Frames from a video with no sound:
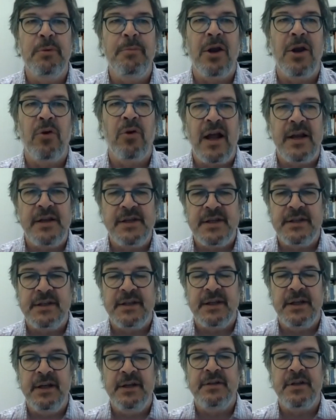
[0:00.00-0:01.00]

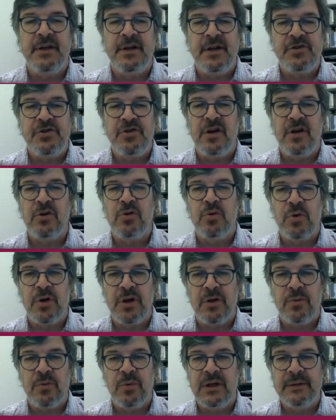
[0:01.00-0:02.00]
valorized in international
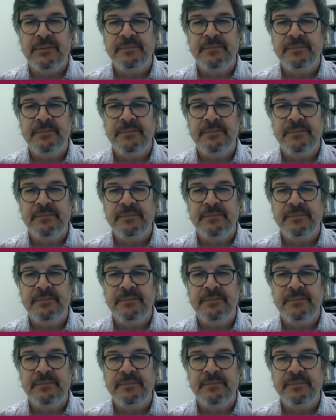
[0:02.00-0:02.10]
curricula.